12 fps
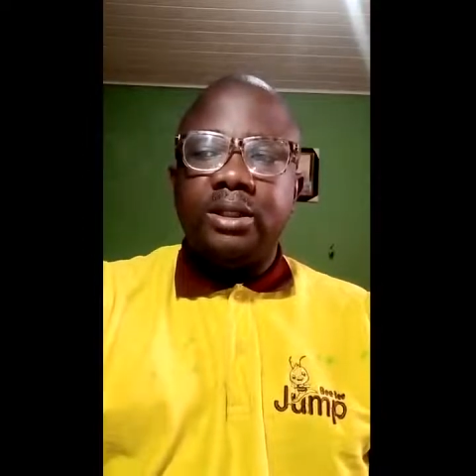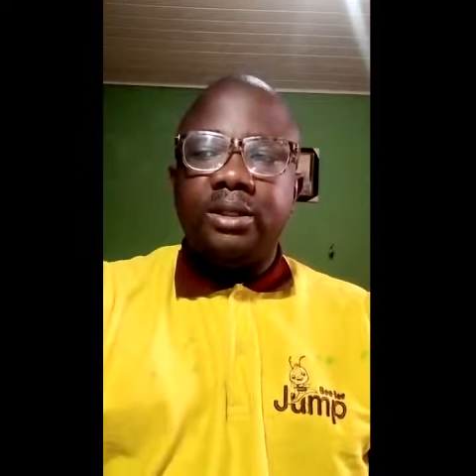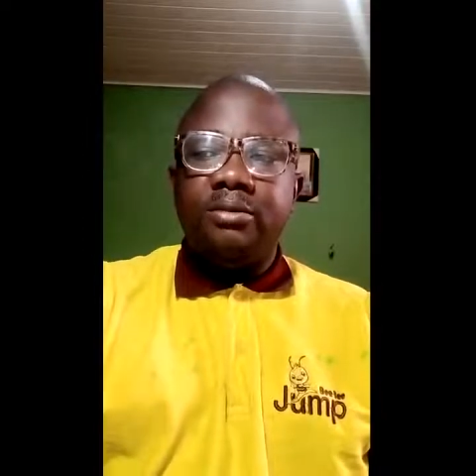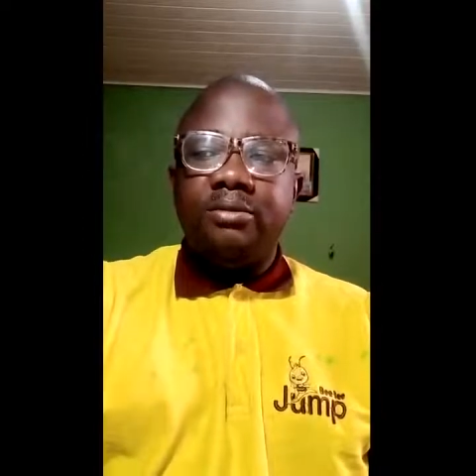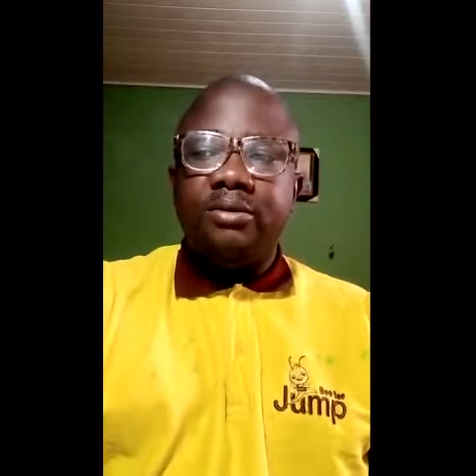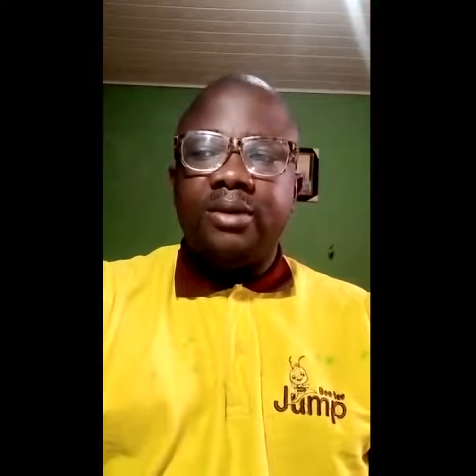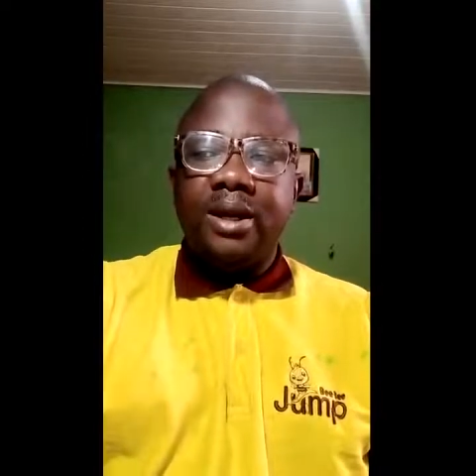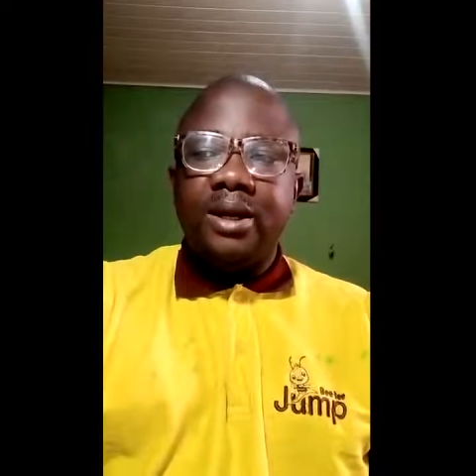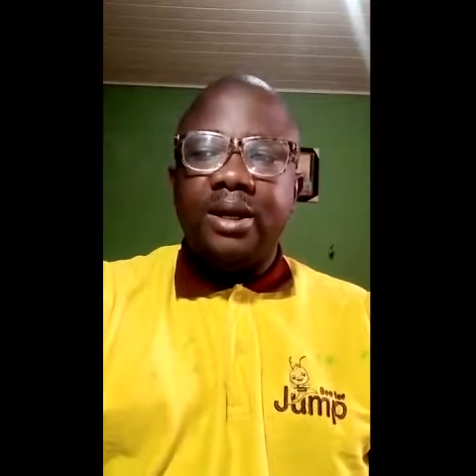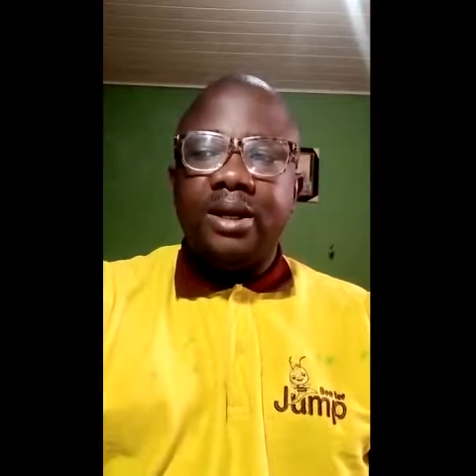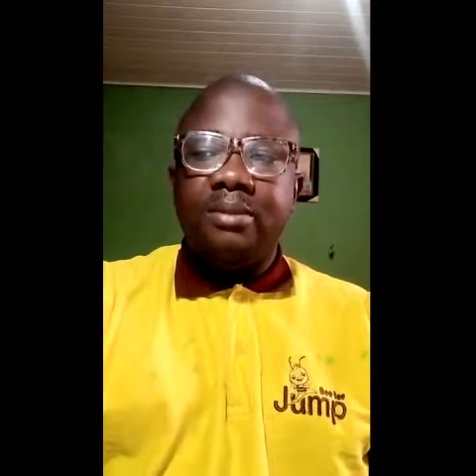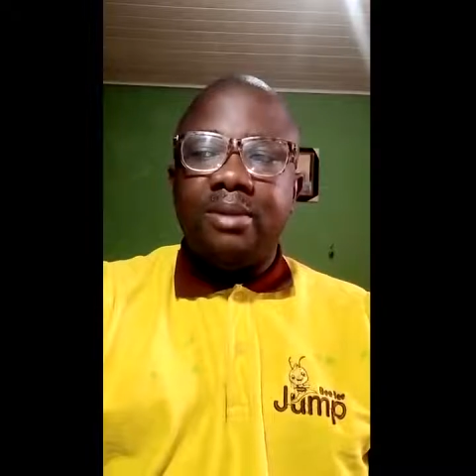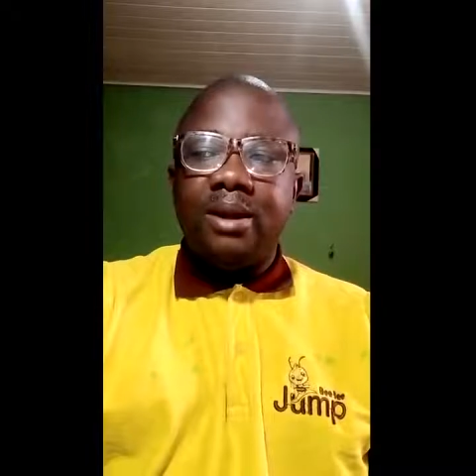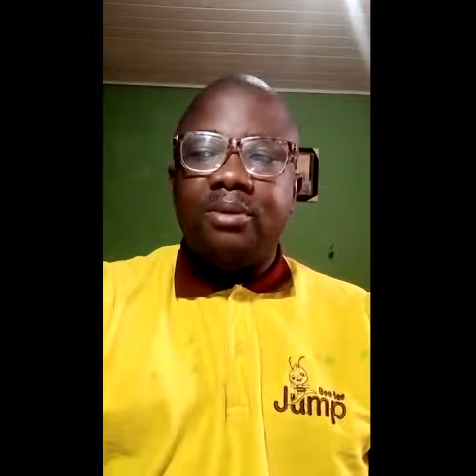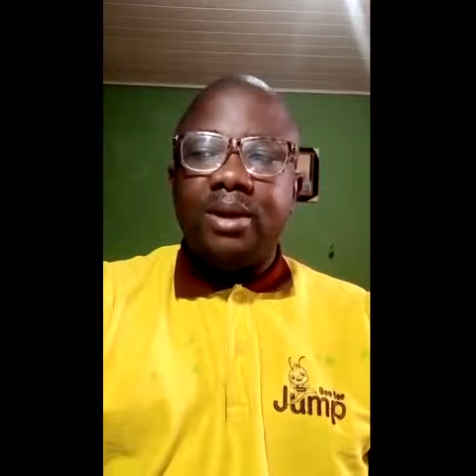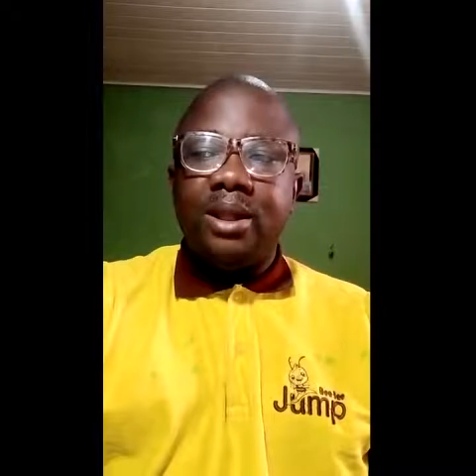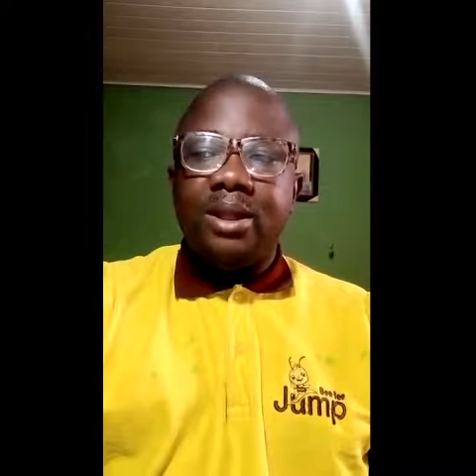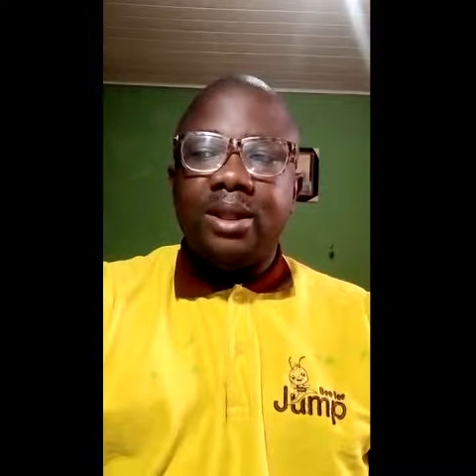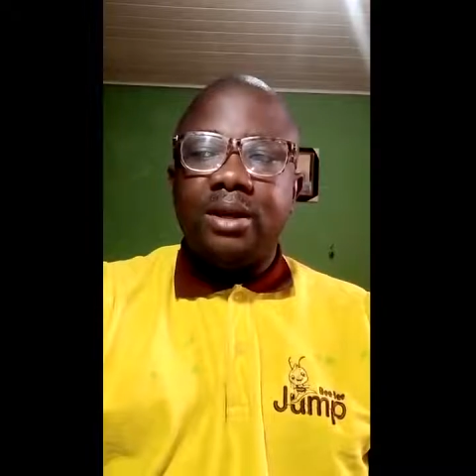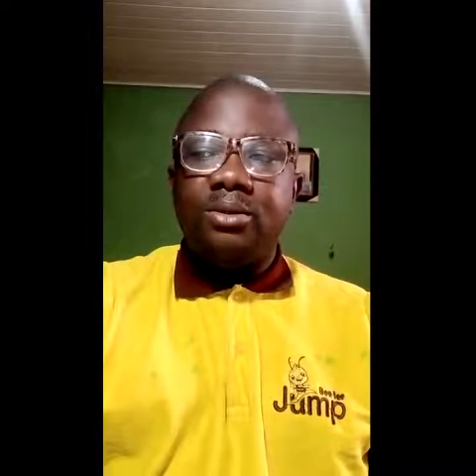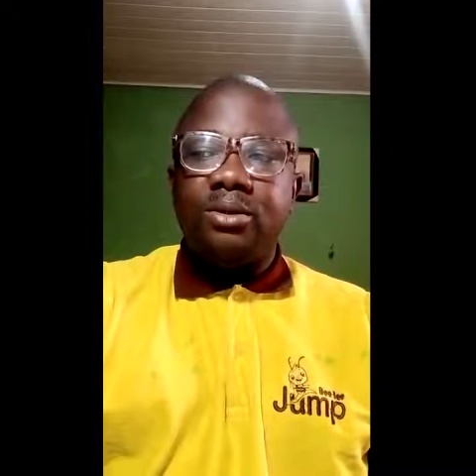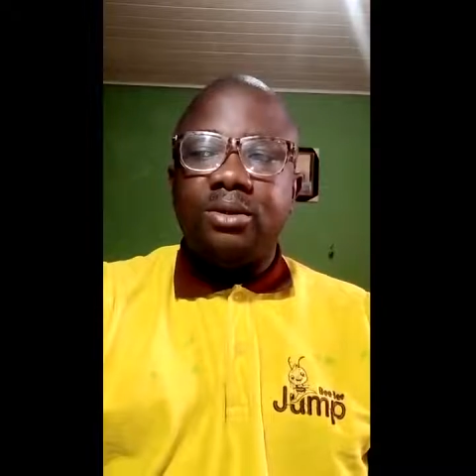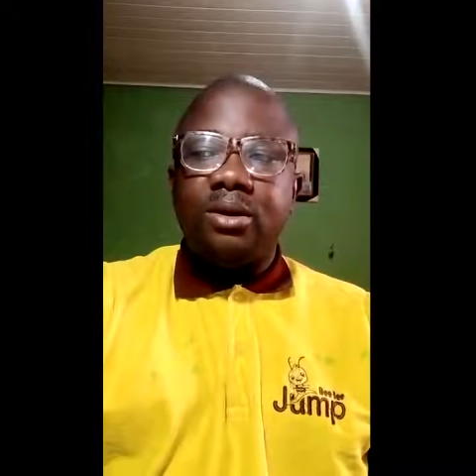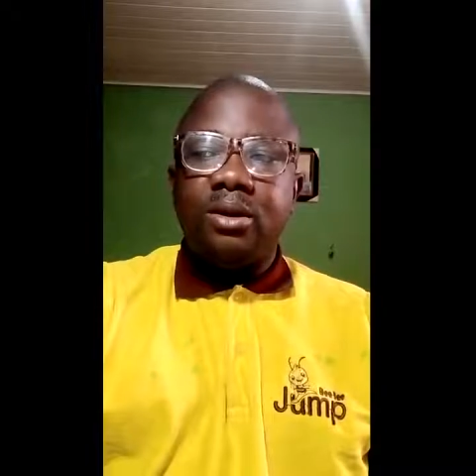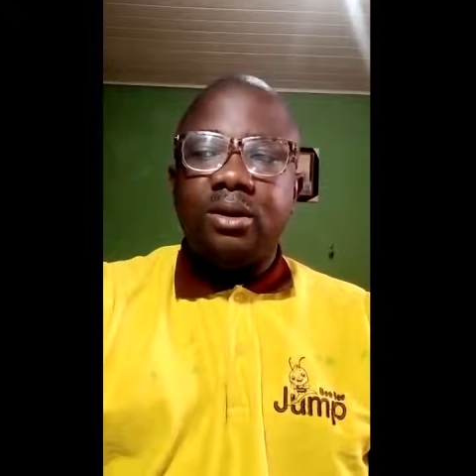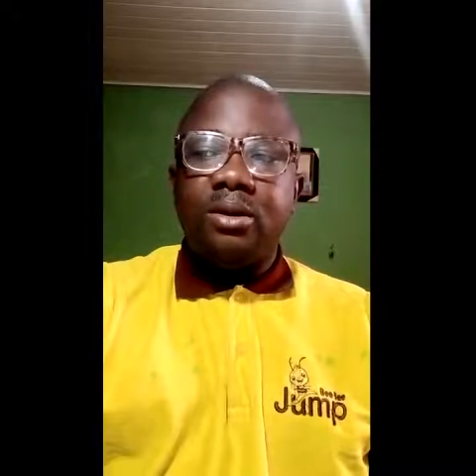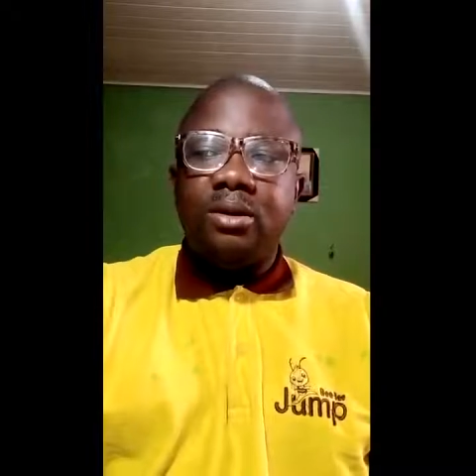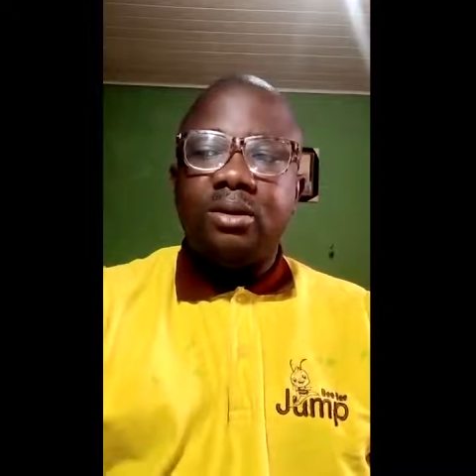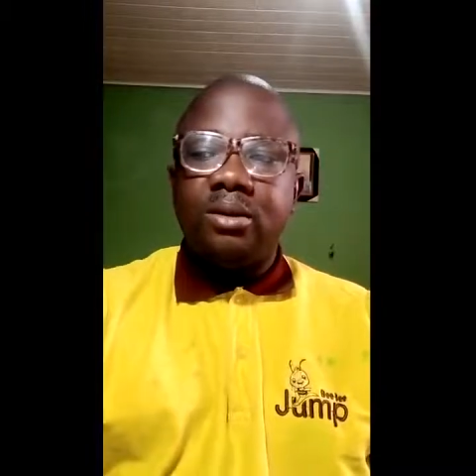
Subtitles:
divided by 1000.